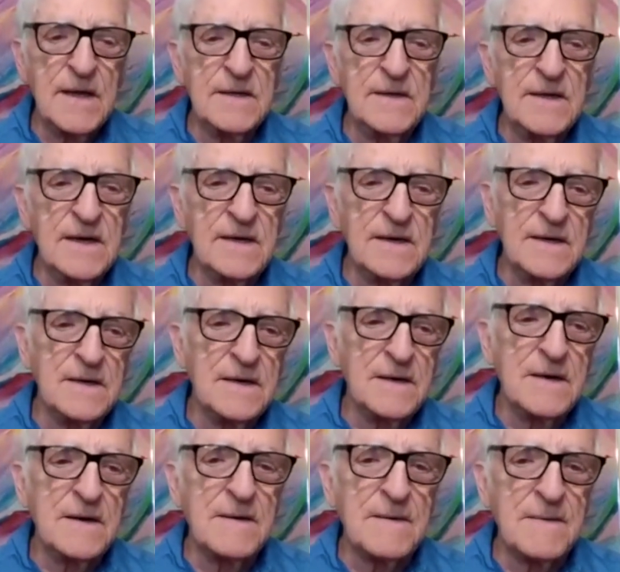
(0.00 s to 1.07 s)
and yet,
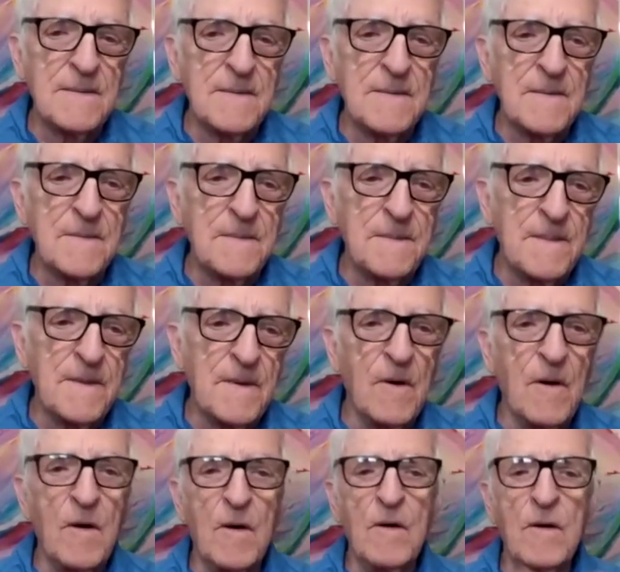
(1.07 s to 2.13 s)

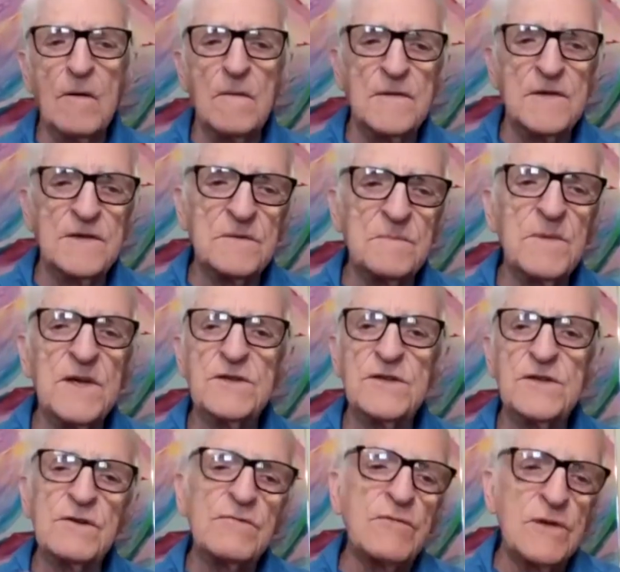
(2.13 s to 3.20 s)
all these
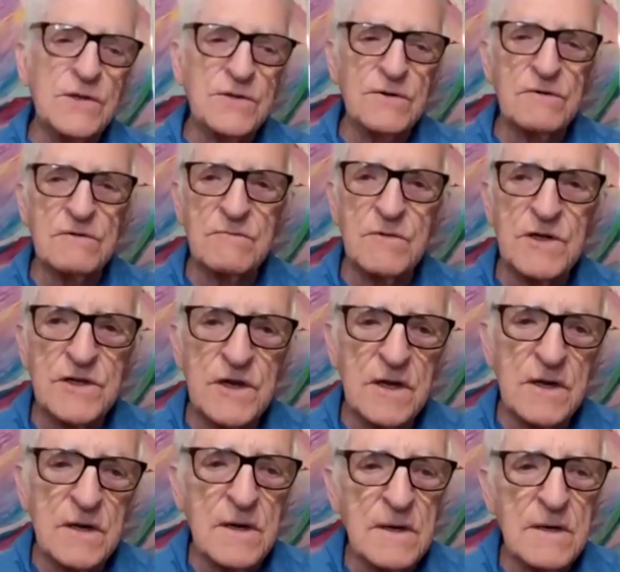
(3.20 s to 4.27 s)
amazing creatures we
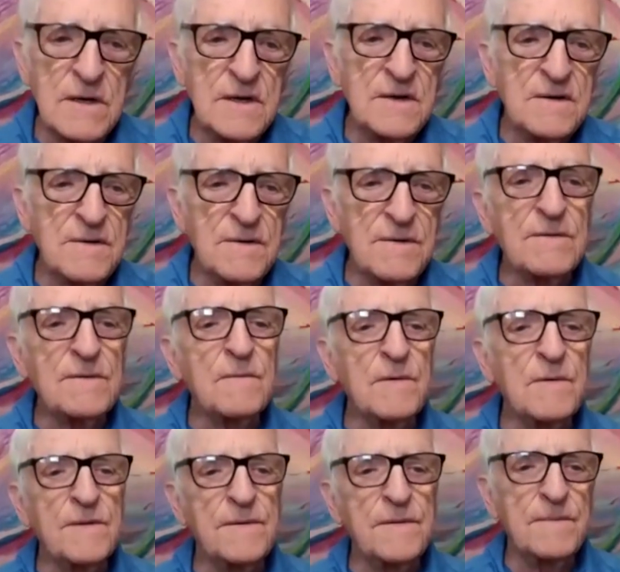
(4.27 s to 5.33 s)
share
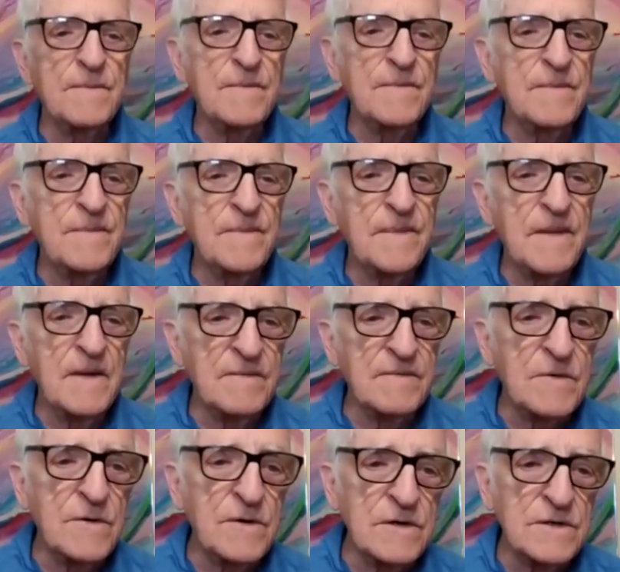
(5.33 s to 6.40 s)
Earth with,
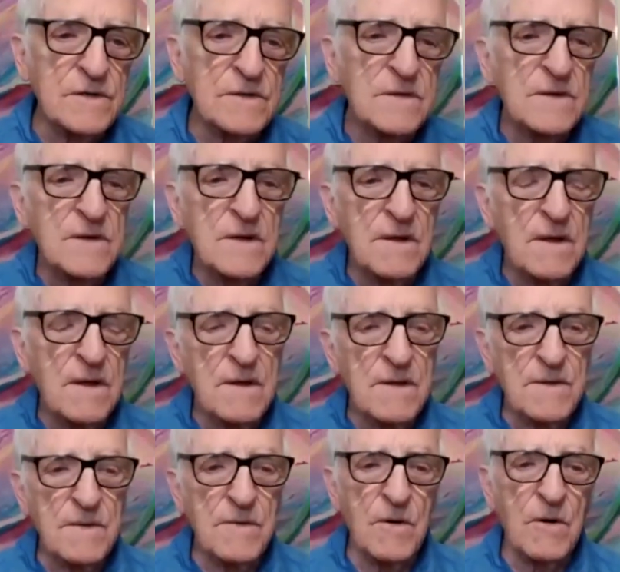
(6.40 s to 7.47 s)
of course,
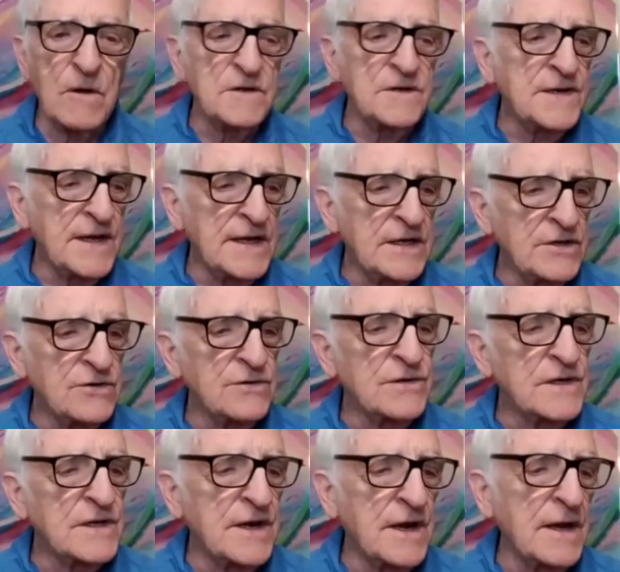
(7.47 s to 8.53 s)
they're all
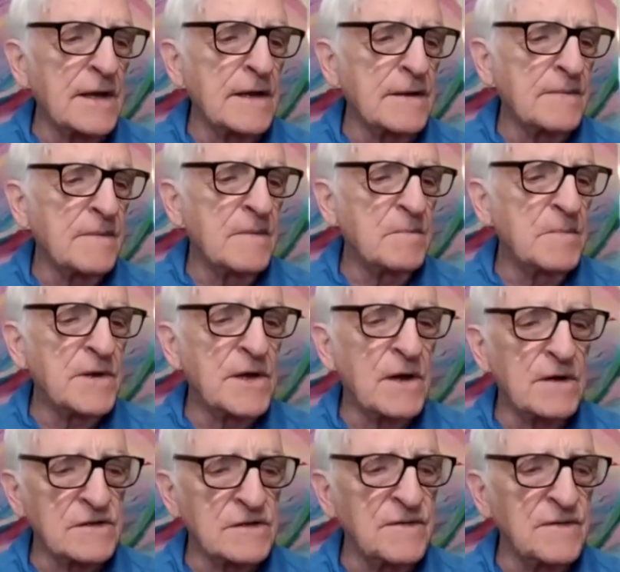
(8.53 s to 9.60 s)
endangered today
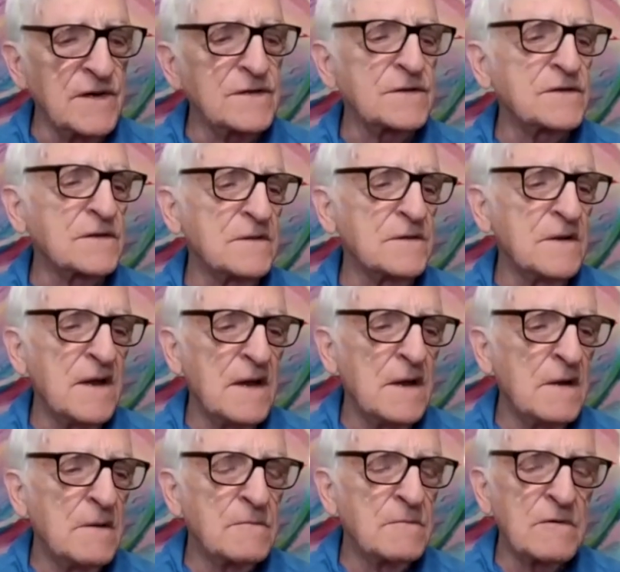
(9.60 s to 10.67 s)
because of us.
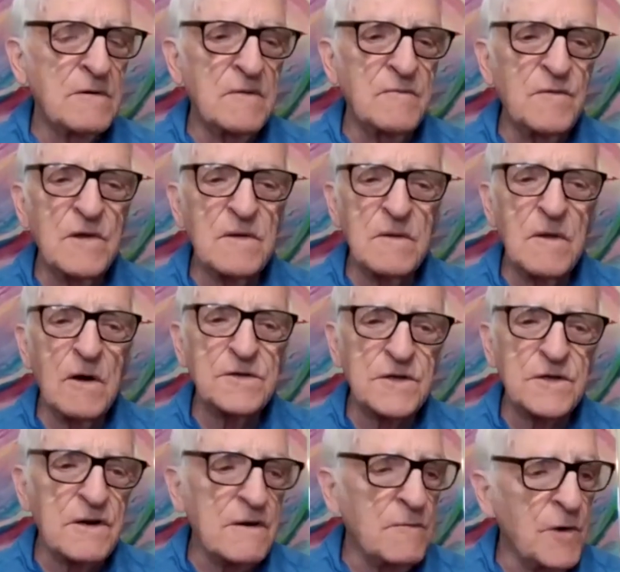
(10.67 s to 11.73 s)
Because we have
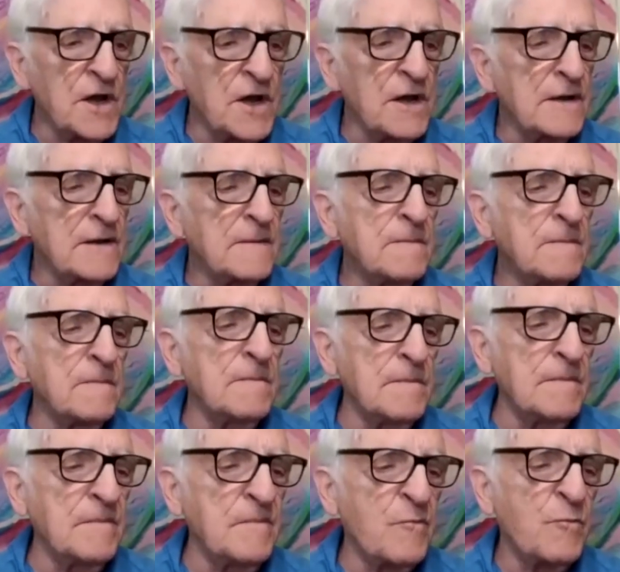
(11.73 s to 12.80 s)
lost our way.
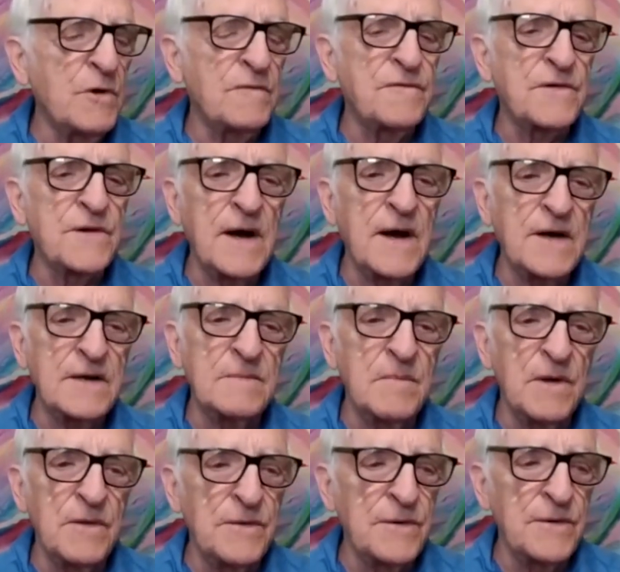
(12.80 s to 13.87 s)
We have
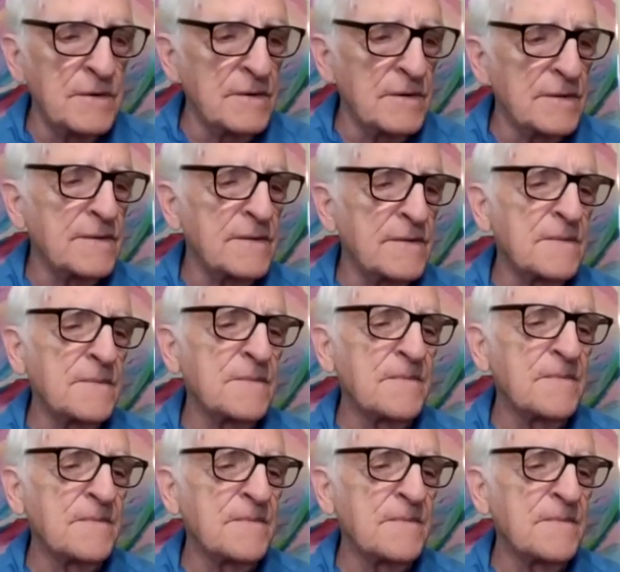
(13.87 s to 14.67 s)
forgotten Mother Earth.